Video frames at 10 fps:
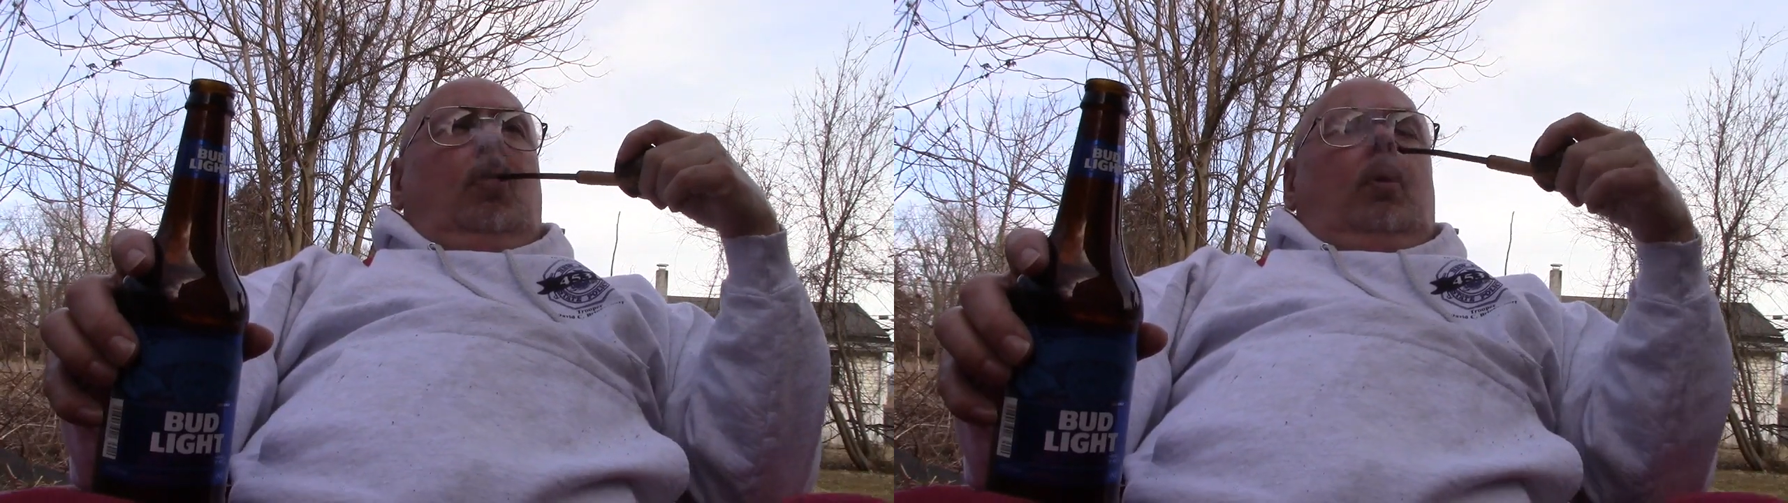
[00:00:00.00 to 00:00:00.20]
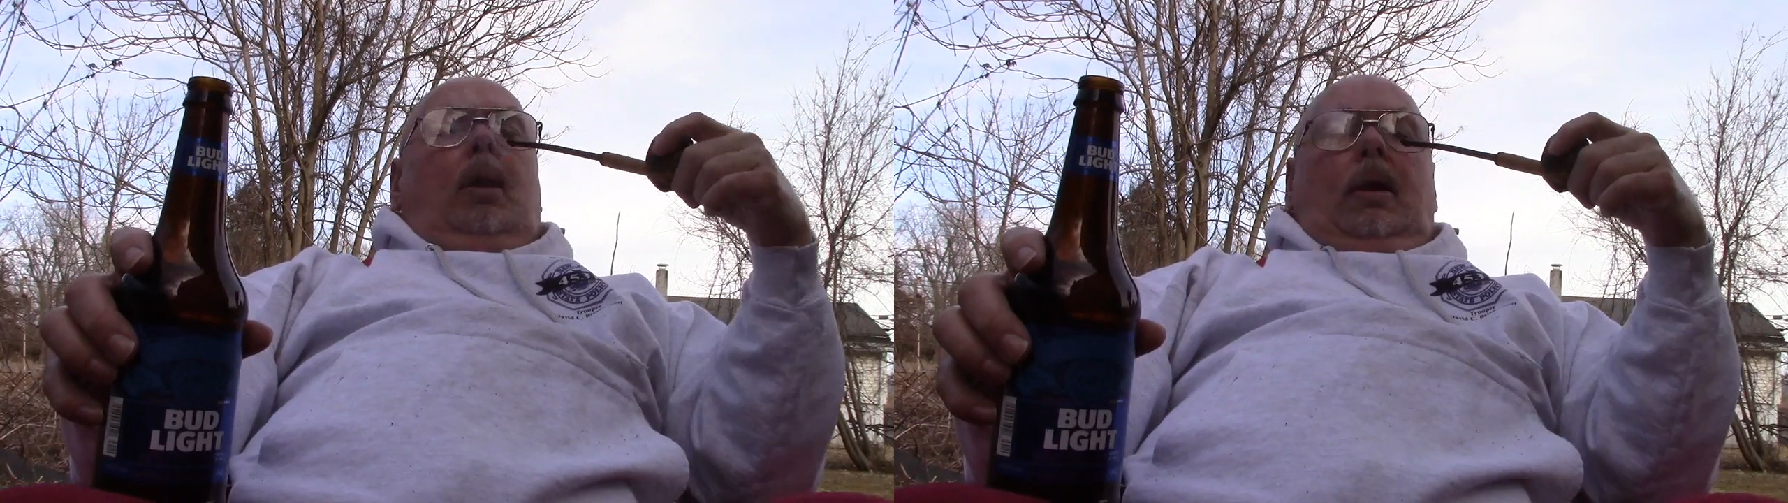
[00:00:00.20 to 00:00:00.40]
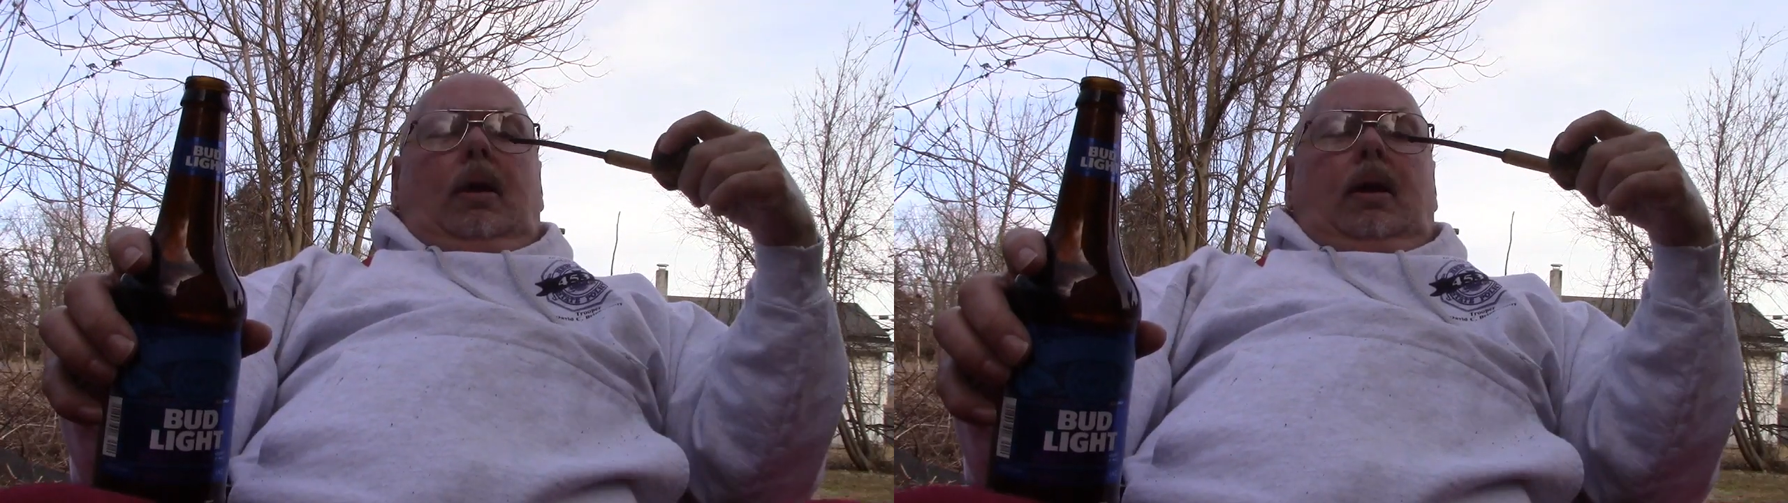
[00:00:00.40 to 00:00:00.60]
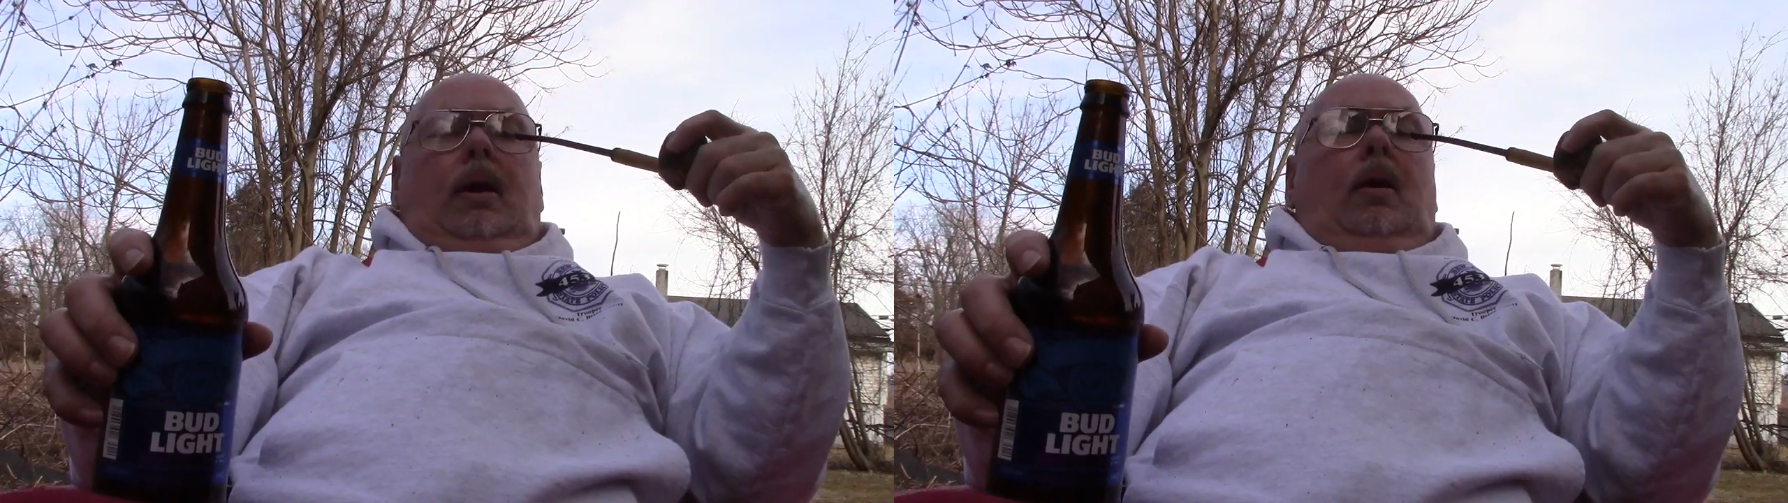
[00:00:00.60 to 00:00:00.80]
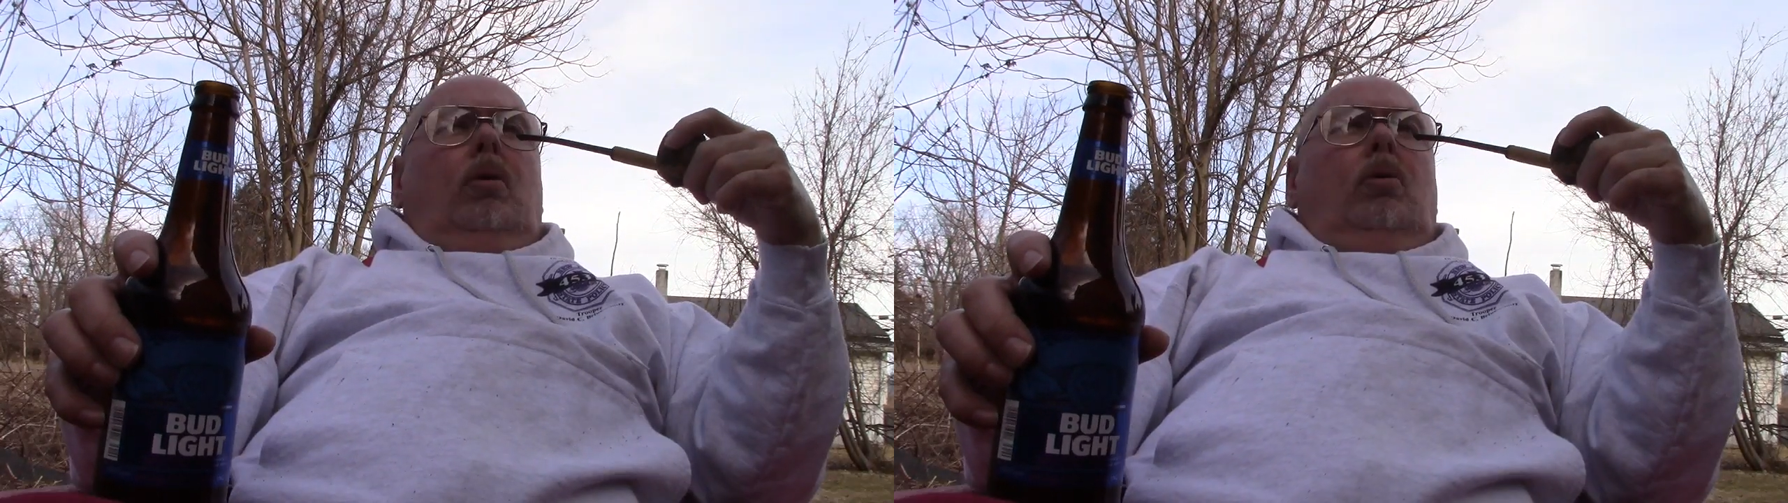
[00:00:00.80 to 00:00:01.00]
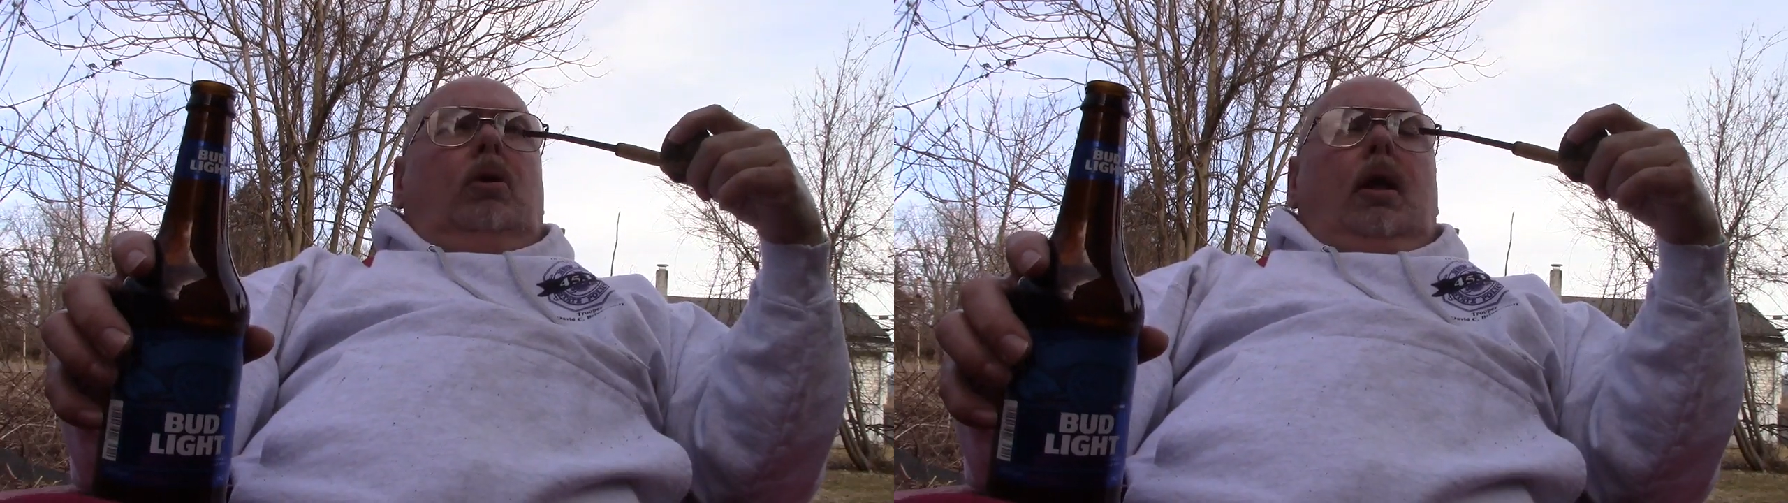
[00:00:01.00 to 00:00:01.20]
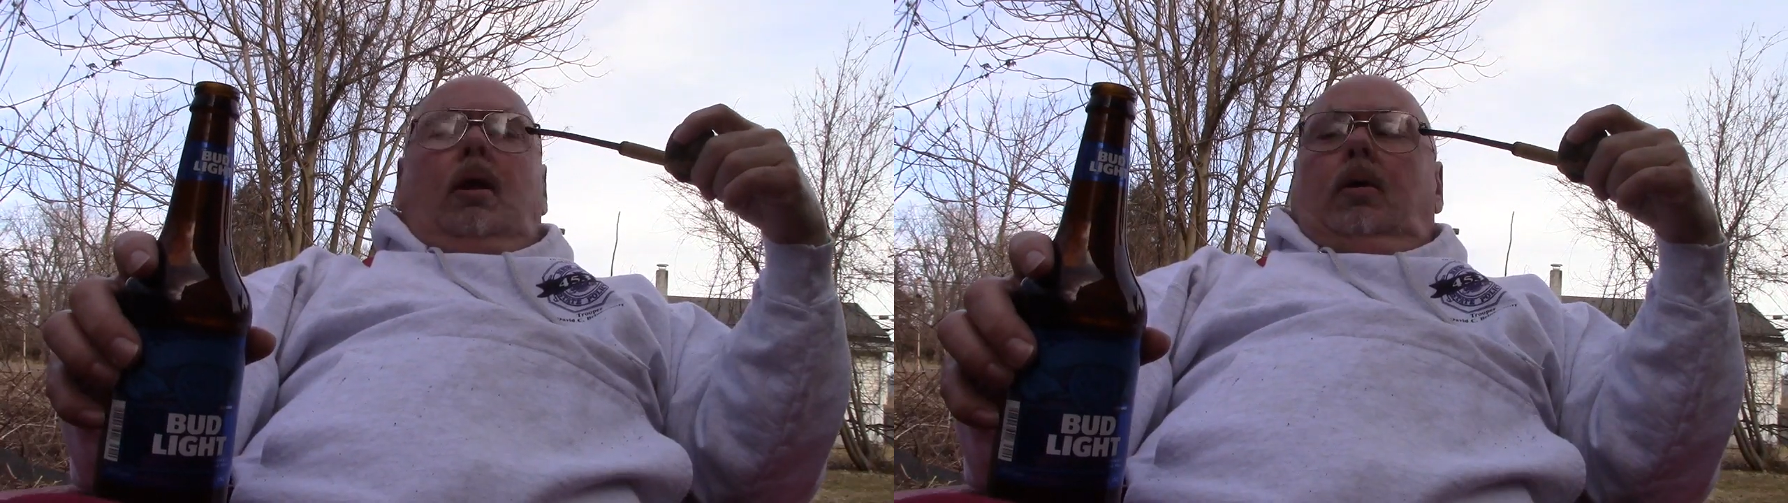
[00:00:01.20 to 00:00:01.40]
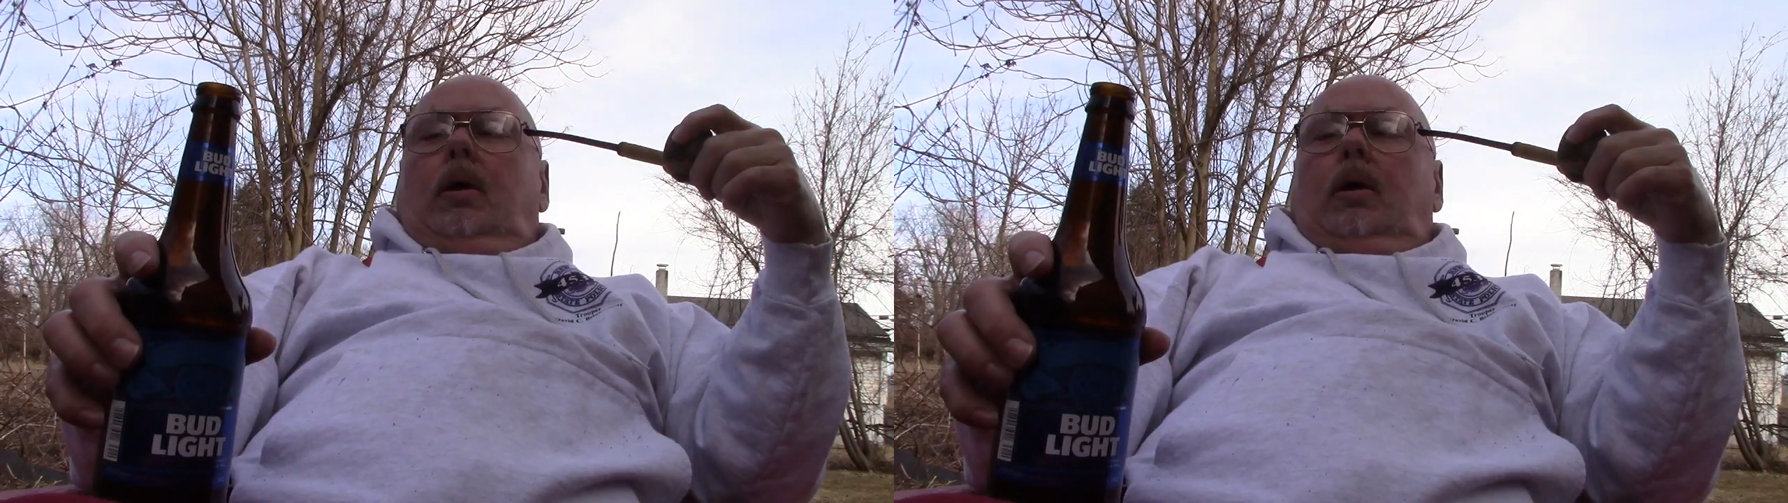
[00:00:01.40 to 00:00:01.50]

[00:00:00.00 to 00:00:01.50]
But I got to get it a little together,